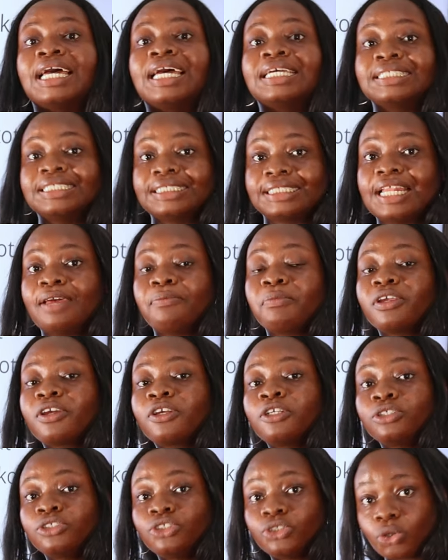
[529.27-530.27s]
an
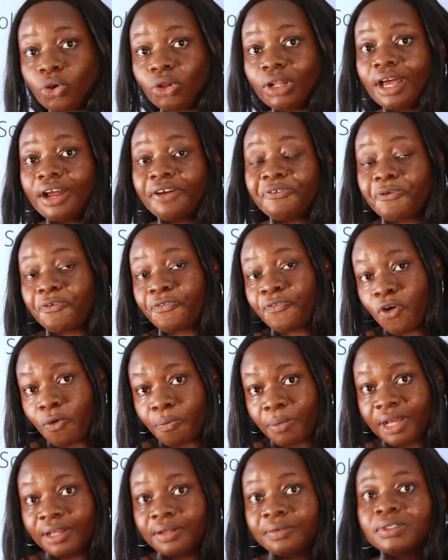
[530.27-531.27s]
Islamic scholar and
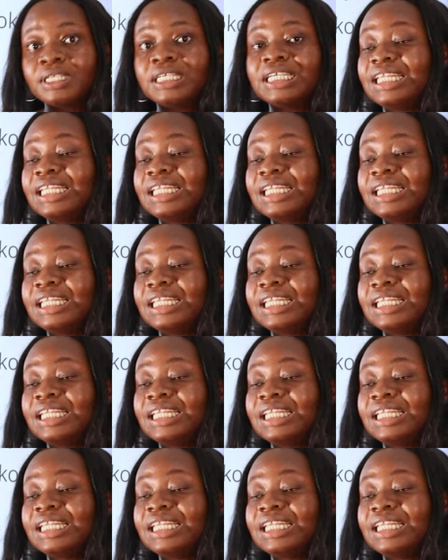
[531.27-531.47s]
reformer.